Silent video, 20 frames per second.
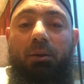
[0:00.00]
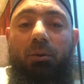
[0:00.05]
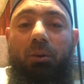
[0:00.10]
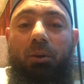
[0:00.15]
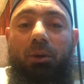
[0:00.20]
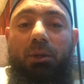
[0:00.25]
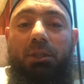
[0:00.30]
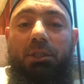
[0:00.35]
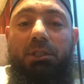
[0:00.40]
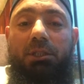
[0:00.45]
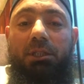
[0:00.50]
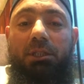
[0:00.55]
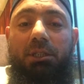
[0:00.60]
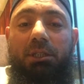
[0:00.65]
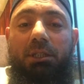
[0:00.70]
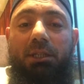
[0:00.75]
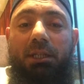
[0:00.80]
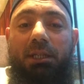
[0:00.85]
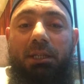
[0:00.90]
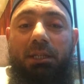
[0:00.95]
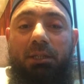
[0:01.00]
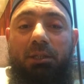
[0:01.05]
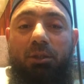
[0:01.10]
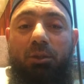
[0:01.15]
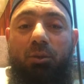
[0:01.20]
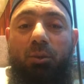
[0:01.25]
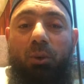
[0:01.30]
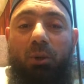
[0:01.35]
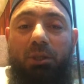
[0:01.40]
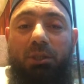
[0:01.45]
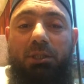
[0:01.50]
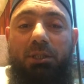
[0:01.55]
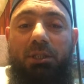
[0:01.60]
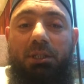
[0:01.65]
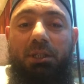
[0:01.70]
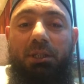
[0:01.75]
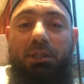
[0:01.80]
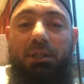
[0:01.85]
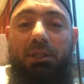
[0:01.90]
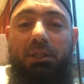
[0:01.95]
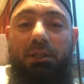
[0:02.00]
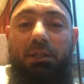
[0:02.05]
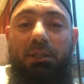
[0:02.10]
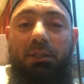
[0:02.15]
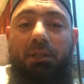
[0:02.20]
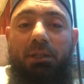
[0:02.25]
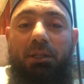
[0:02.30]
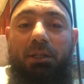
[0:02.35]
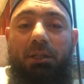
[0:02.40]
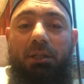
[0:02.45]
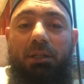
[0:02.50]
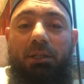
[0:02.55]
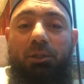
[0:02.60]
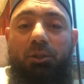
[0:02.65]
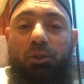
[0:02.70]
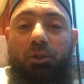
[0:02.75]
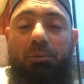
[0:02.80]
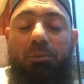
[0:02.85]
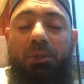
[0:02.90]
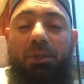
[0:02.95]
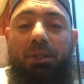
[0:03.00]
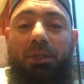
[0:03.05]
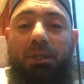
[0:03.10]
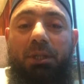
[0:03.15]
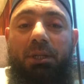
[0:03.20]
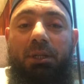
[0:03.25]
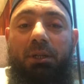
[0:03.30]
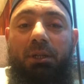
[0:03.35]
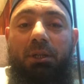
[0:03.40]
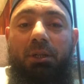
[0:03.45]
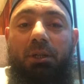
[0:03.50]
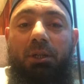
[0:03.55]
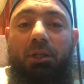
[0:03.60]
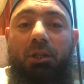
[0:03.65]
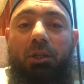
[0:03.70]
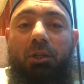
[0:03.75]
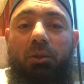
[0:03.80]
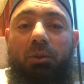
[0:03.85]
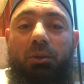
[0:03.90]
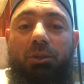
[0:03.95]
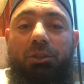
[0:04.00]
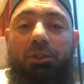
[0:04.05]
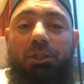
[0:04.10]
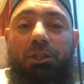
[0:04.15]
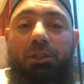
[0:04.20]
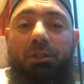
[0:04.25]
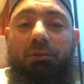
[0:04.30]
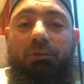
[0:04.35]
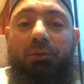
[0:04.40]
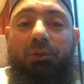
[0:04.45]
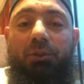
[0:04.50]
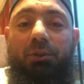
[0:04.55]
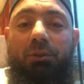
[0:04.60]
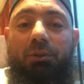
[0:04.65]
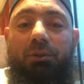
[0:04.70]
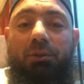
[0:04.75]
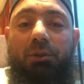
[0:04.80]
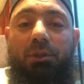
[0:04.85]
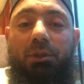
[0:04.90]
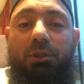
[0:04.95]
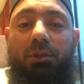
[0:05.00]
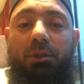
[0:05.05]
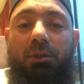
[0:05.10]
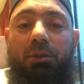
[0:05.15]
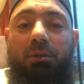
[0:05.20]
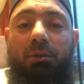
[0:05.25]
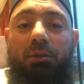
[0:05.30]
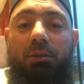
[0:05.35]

Quality and quantity should be there to achieve your